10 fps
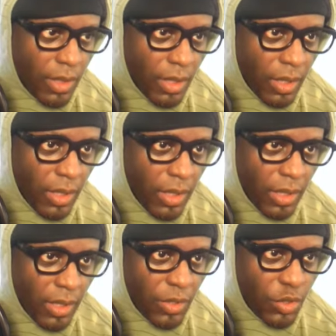
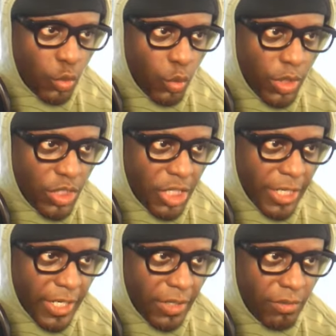Uh,
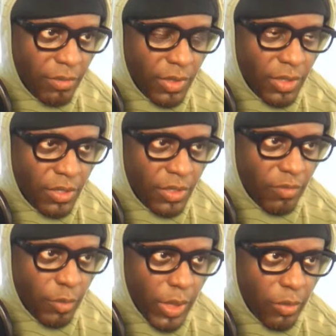Georgia, which is
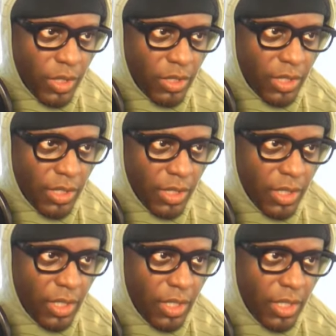over by Russia,
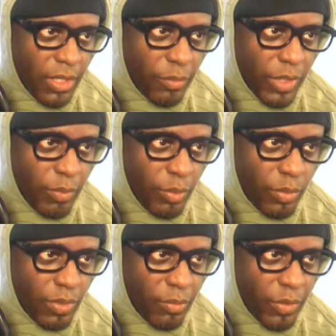uh, 3,
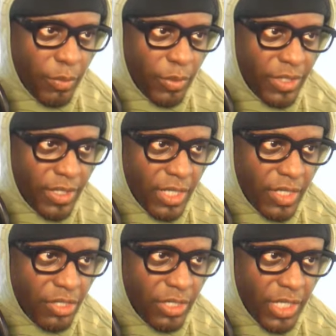
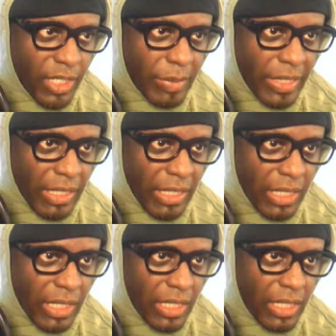3% GDP.
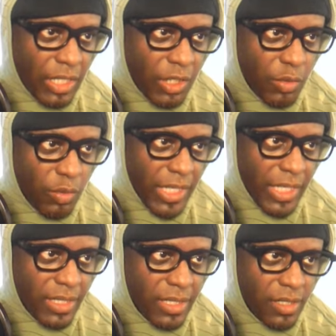
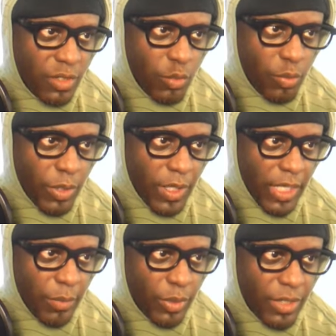Greece,
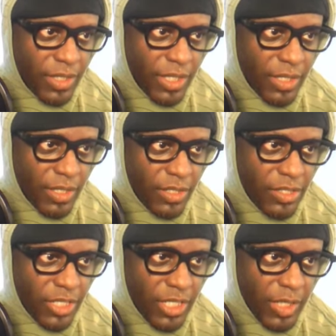2.8%
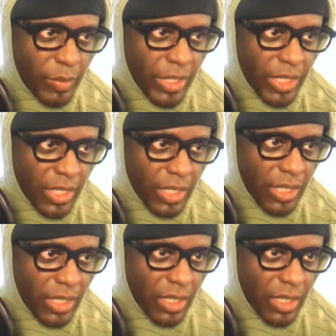GDP.